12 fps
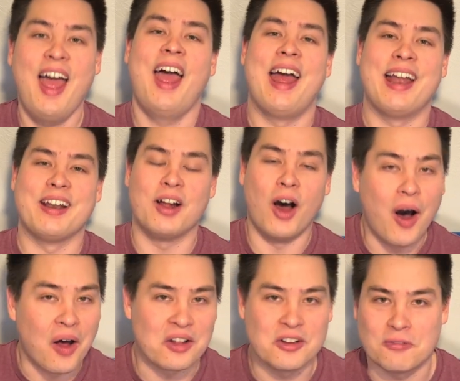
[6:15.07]
and
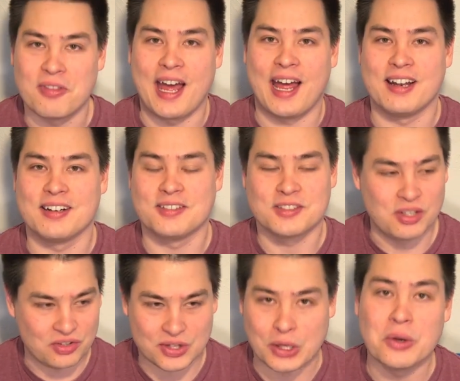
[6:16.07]
all of that
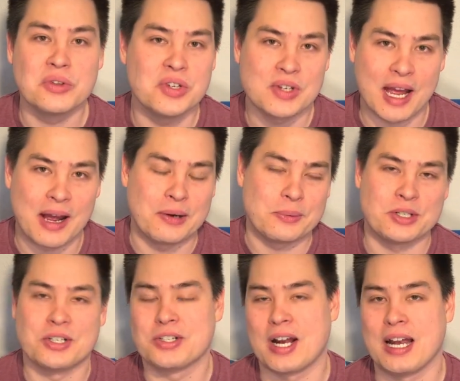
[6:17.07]
slows you down when you're
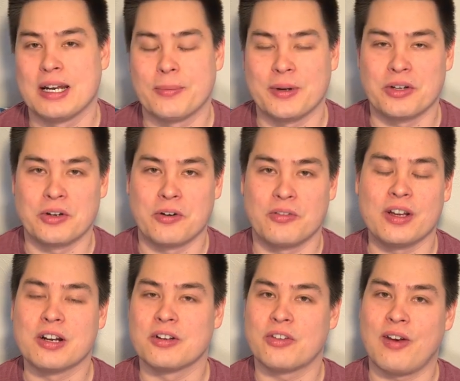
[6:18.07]
trying to wiggle your
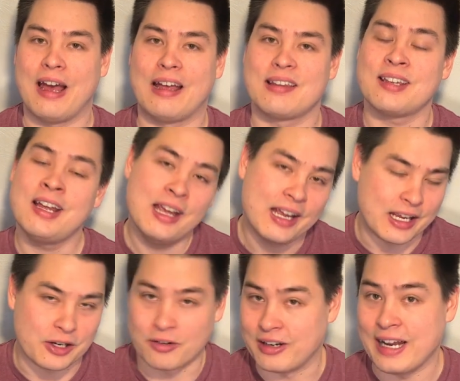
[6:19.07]
fingers fast. It
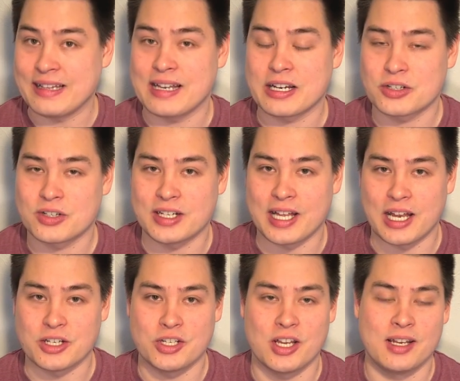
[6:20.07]
creates extra
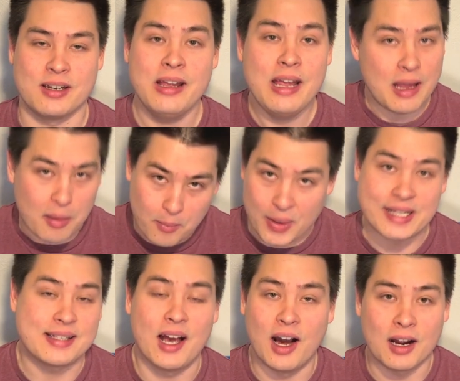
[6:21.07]
tension, it makes
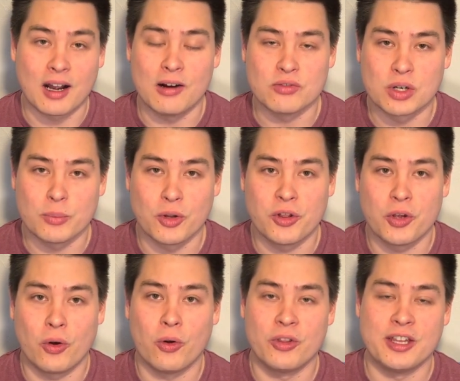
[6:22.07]
it uncomfortable to
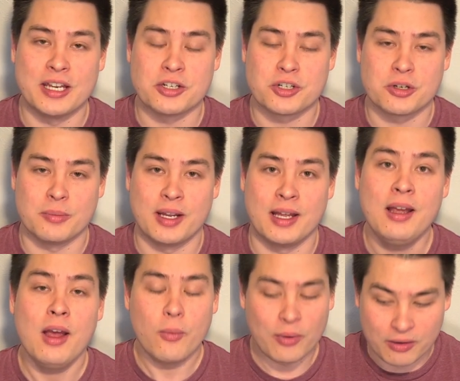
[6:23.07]
hold the instrument,
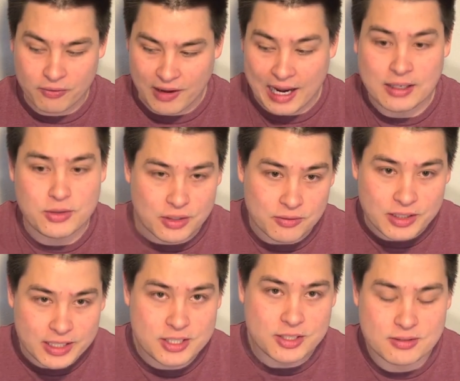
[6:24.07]
when in fact you can
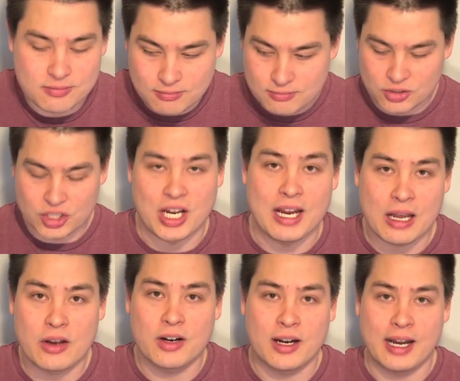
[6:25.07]
really just shake out
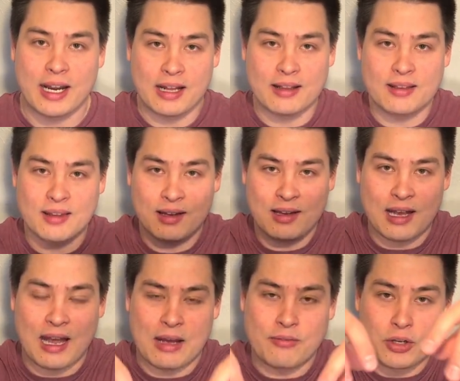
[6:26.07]
your hands,
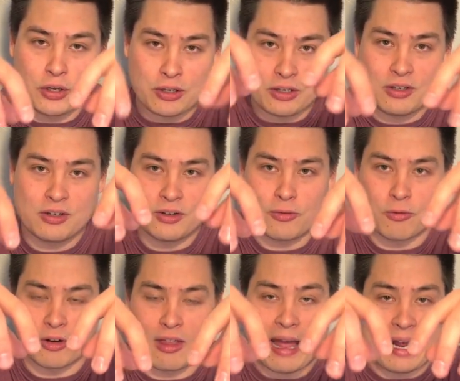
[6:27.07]
have a good
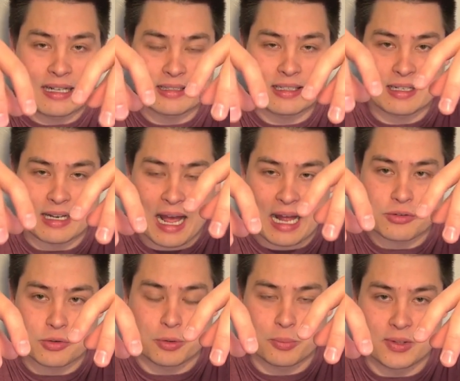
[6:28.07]
relaxed
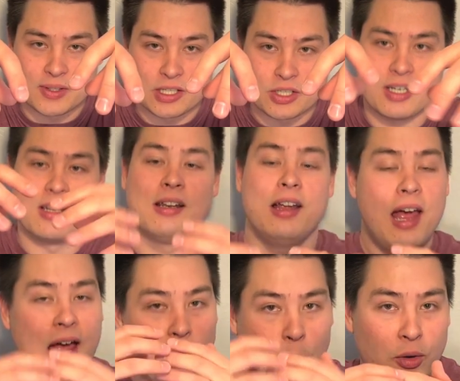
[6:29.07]
natural position,
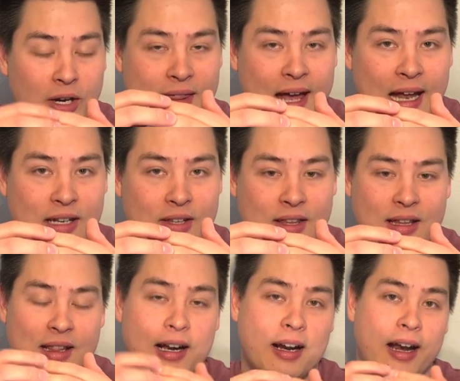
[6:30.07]
and bring that to the
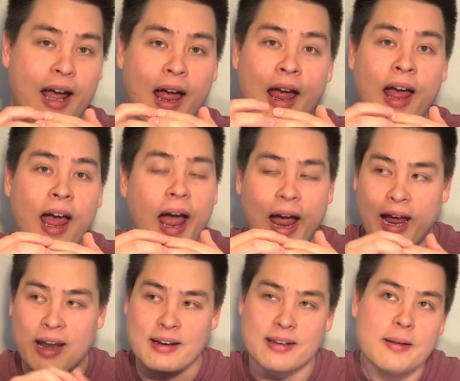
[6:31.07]
clarinet.
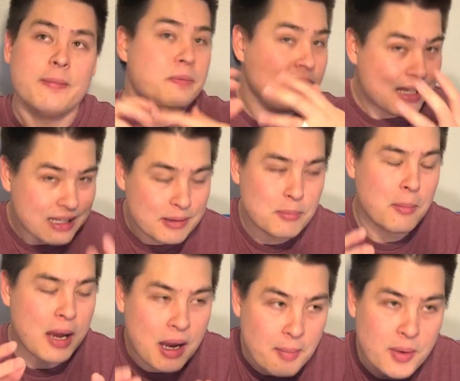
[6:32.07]
And
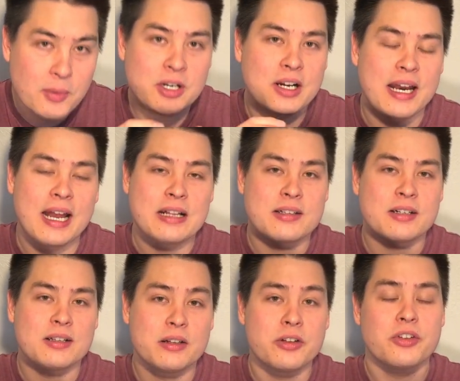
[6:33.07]
maybe when your hands are a
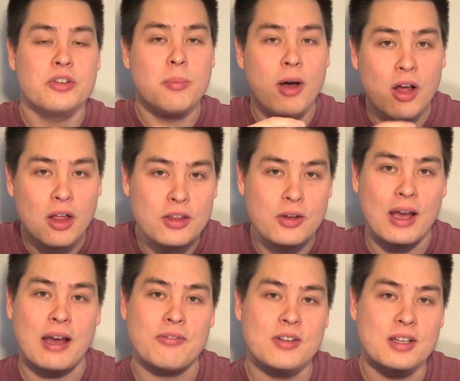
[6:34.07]
little small, you
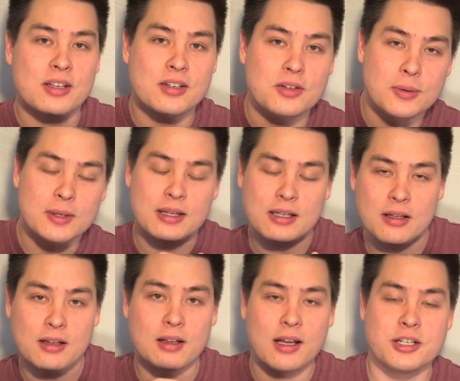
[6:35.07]
have to do a
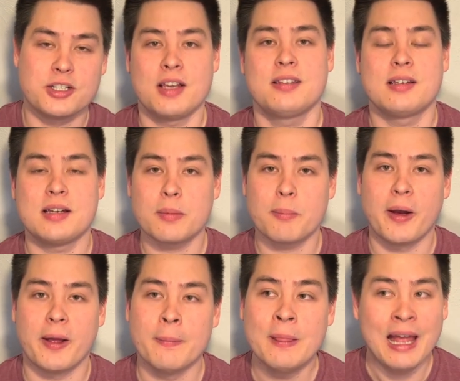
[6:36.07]
little adjusting,
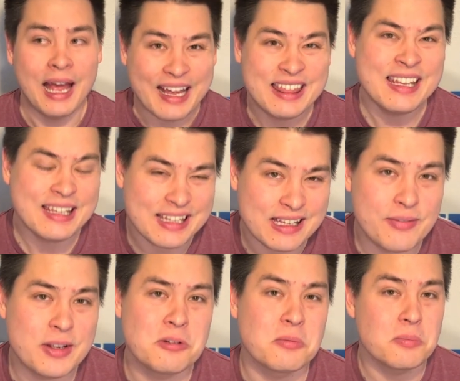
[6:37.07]
but I think
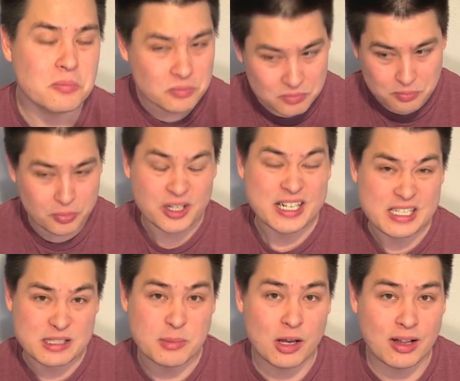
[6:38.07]
even pretty
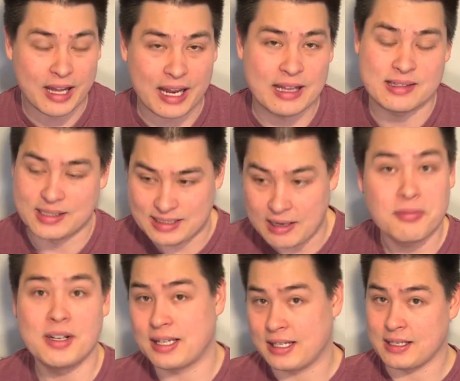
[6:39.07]
small hands, and
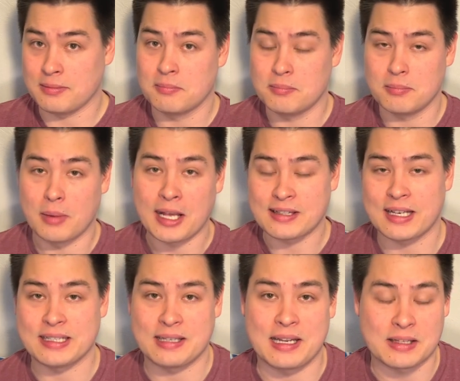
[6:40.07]
definitely my
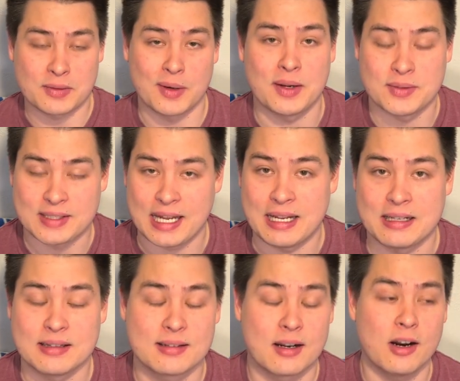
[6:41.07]
size hands when I was 10
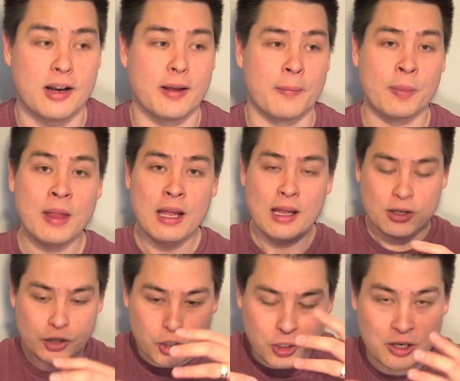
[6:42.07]
and starting,
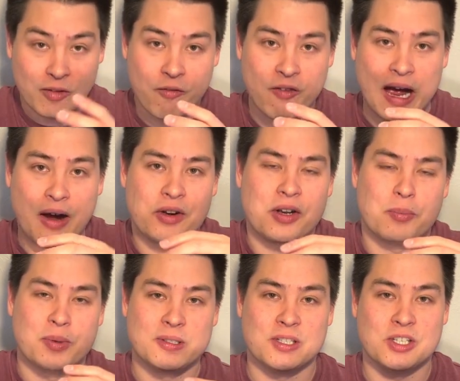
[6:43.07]
could have found a
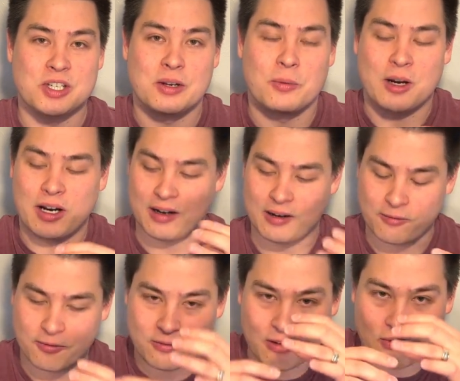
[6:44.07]
position where
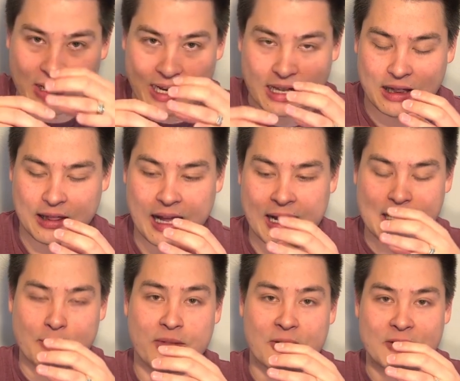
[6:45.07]
if I lined
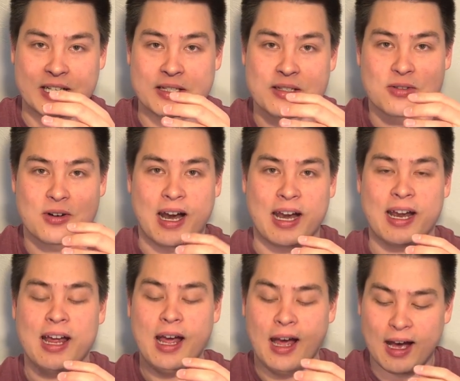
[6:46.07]
up the wrists right,
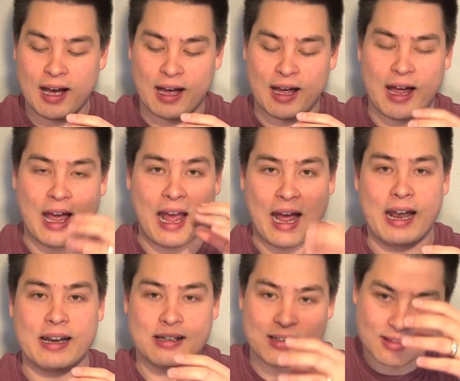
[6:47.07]

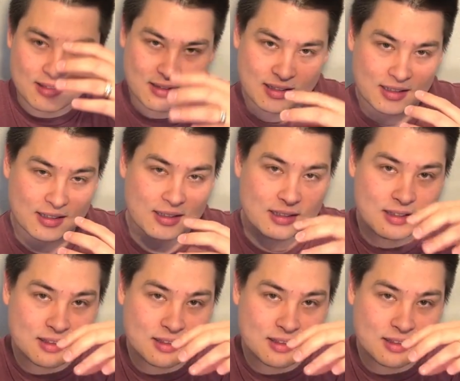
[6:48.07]
had the